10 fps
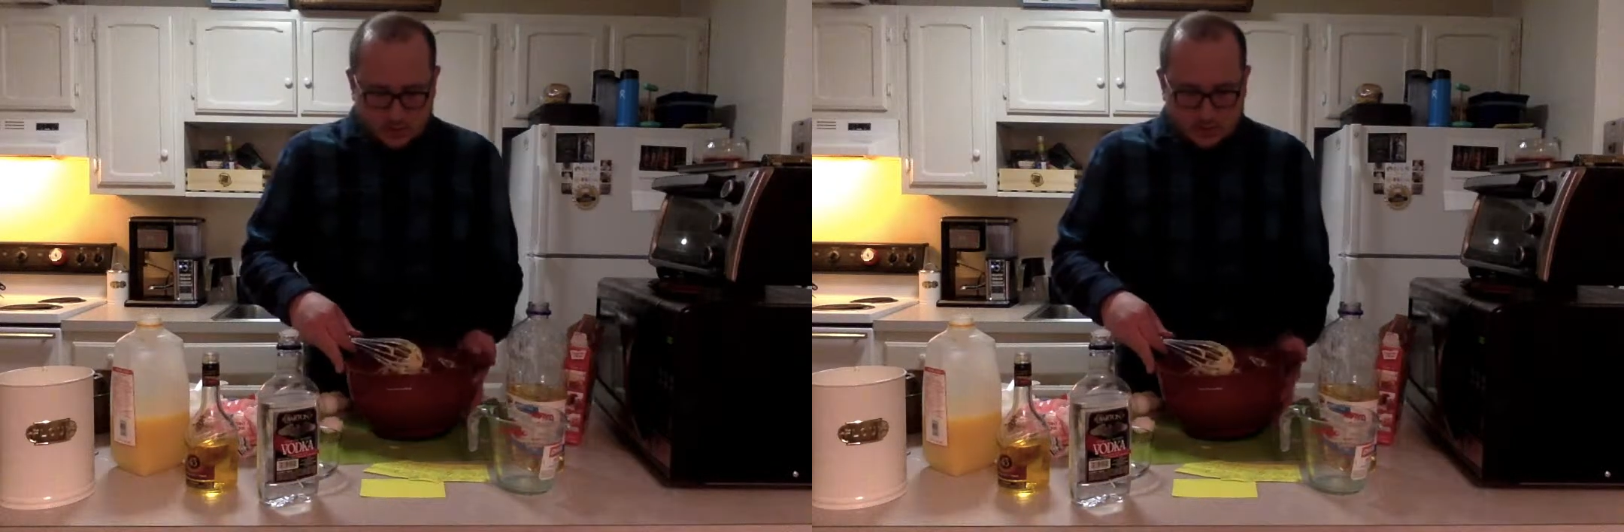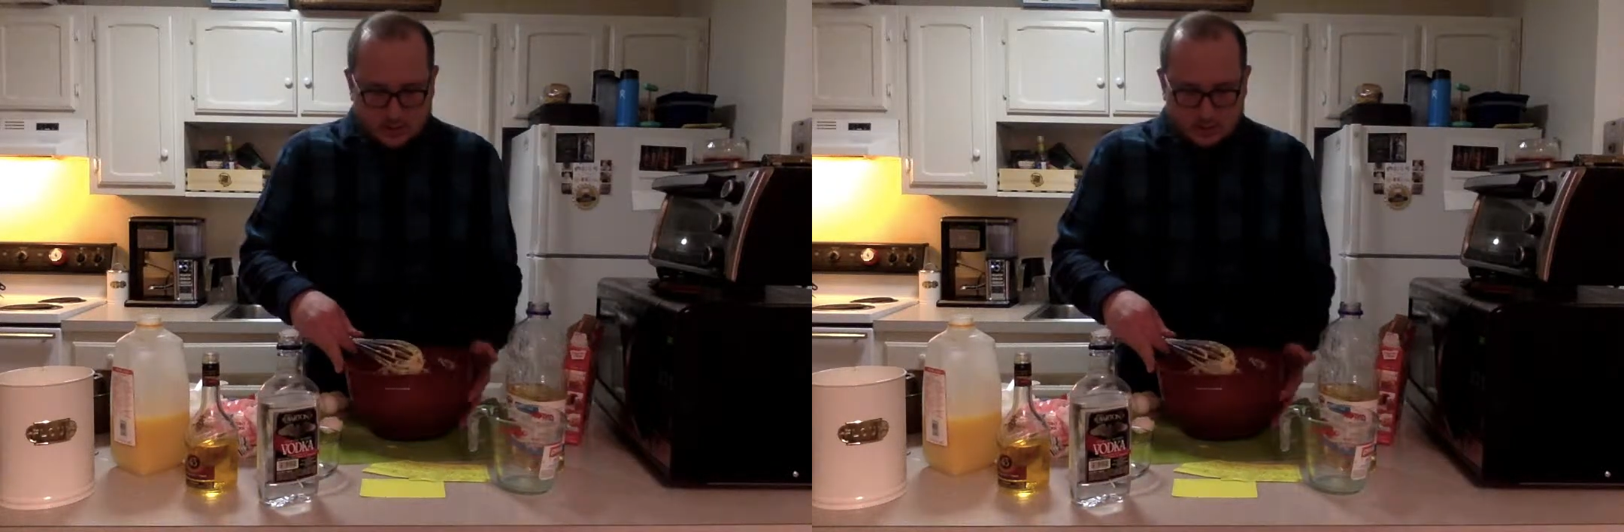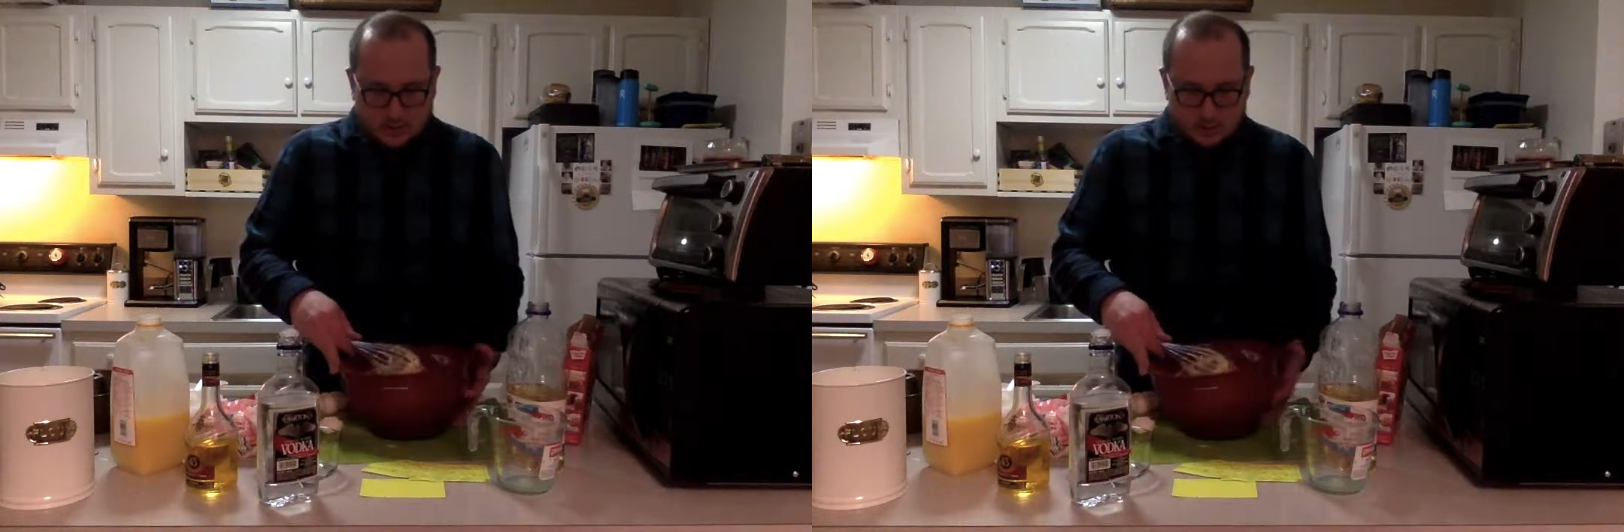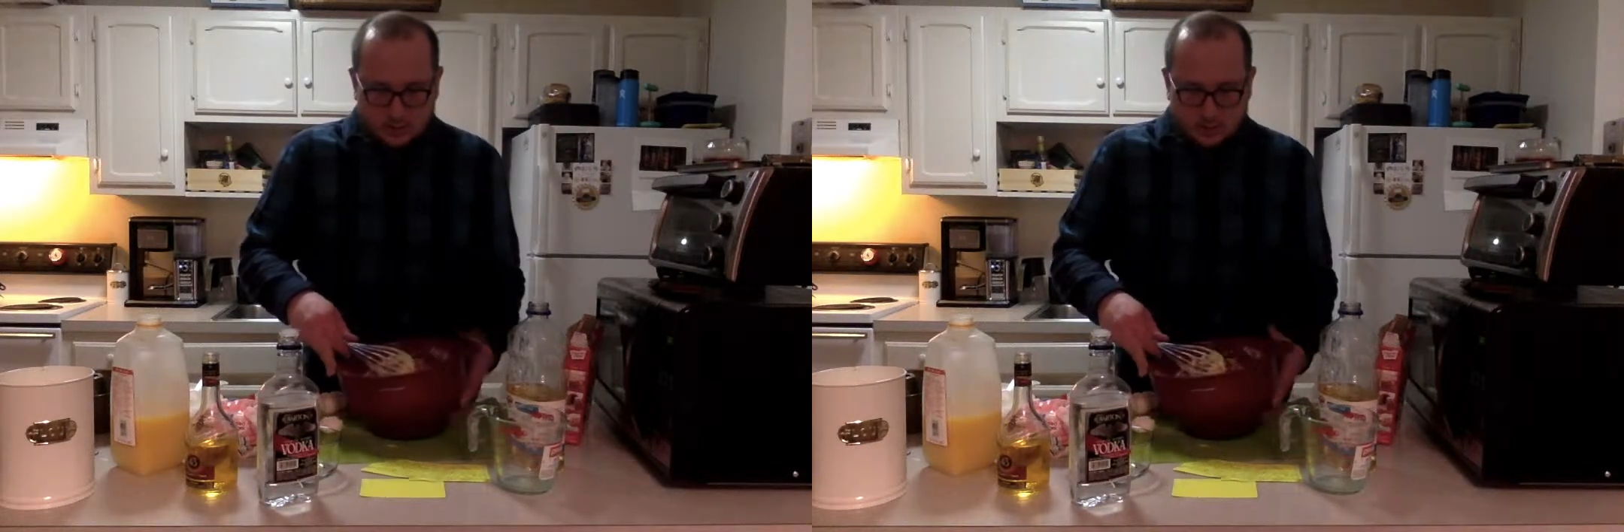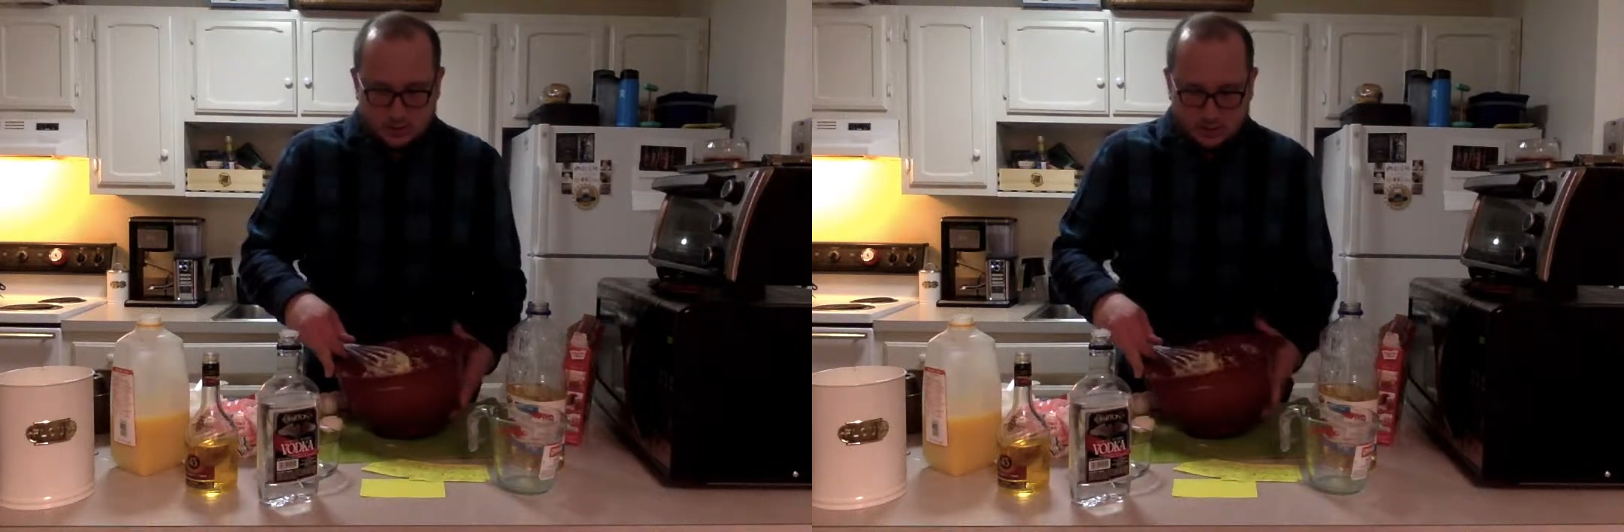want to make sure
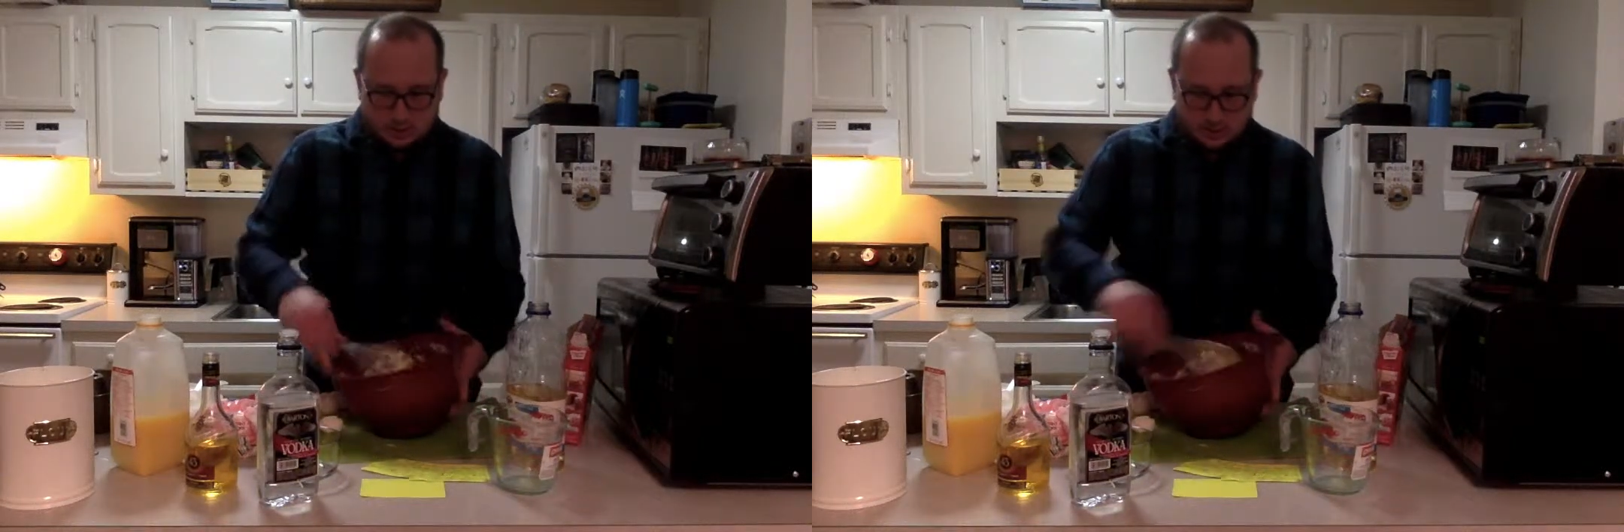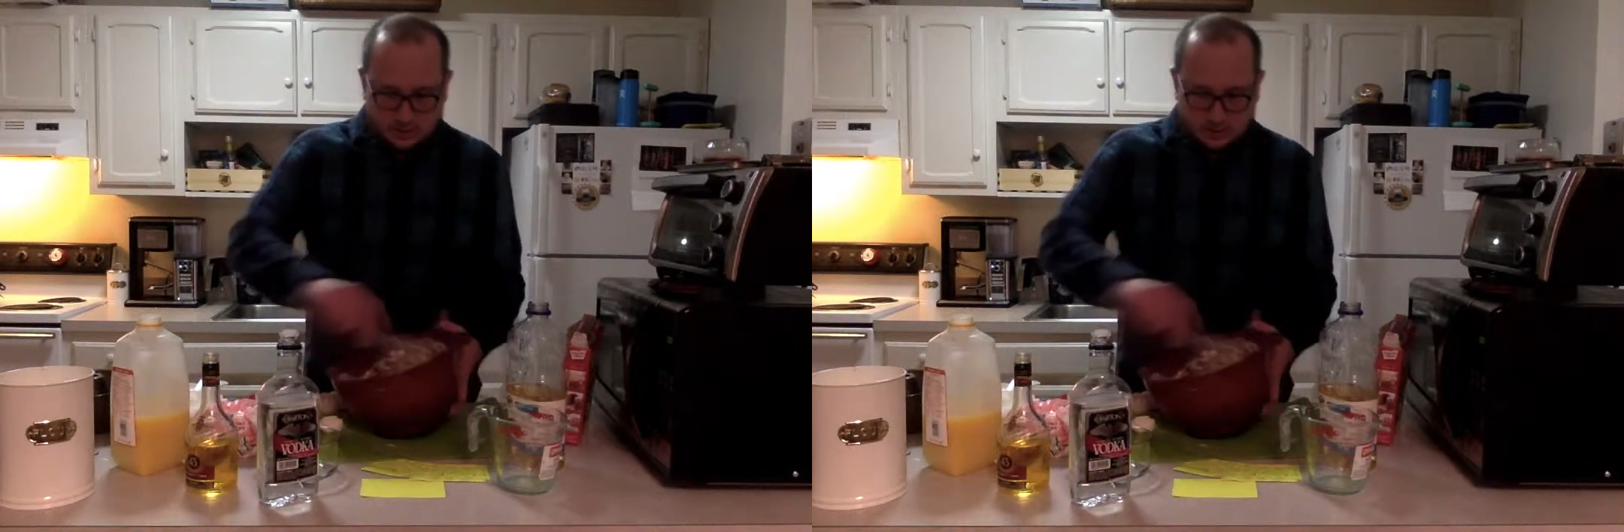that this